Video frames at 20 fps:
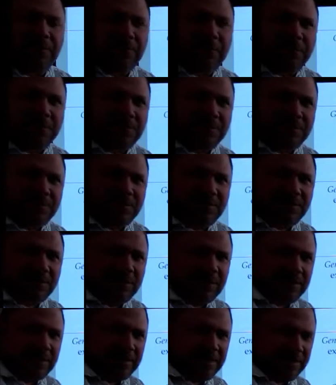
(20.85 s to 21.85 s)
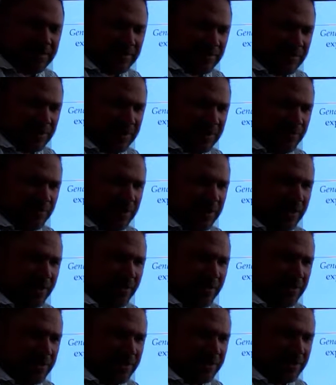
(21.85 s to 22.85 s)
first thing to think
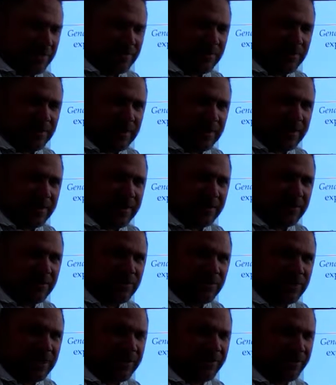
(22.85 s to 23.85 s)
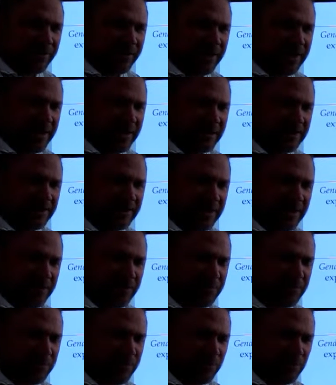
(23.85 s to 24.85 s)
about is gender
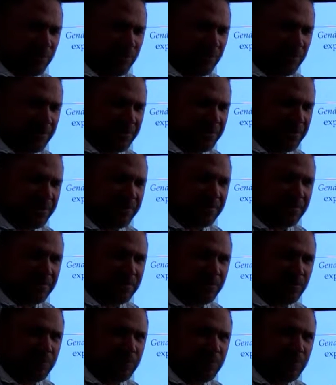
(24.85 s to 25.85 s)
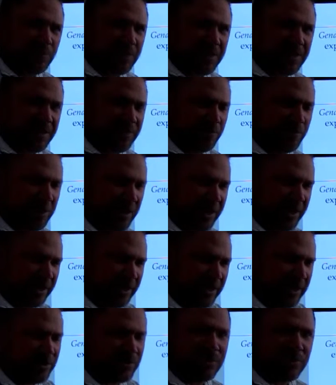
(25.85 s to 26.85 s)
concepts, or the difference between
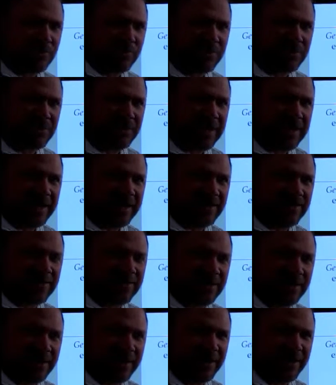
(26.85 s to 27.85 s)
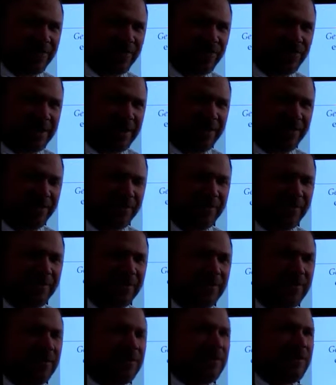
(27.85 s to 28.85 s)
biological sex and gender.
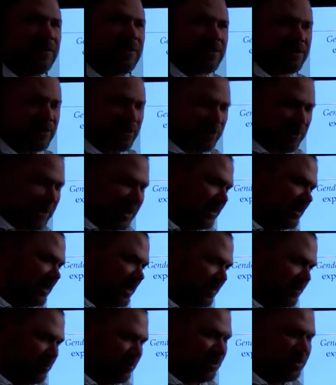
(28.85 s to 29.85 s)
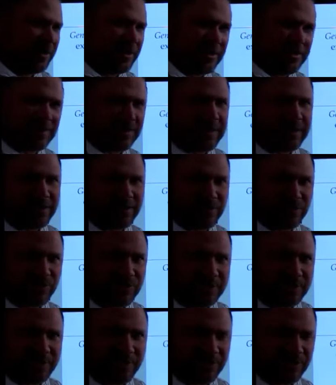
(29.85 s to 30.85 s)
So a lot of times we think sex and
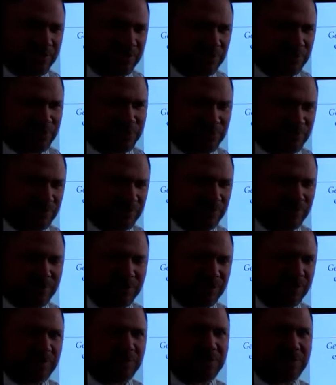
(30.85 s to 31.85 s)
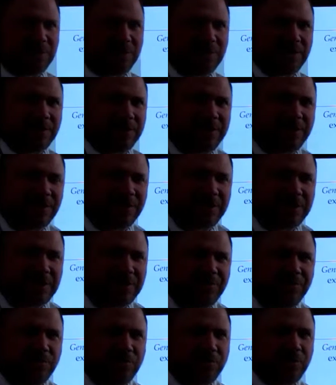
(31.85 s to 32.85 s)
gender, those two terms are
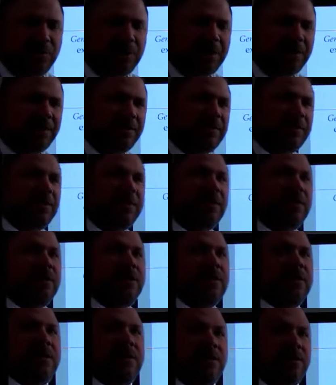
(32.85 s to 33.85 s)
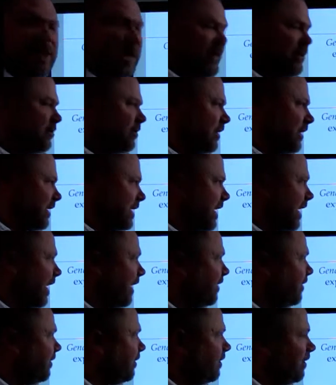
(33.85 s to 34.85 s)
interchangeable, but they're actually not.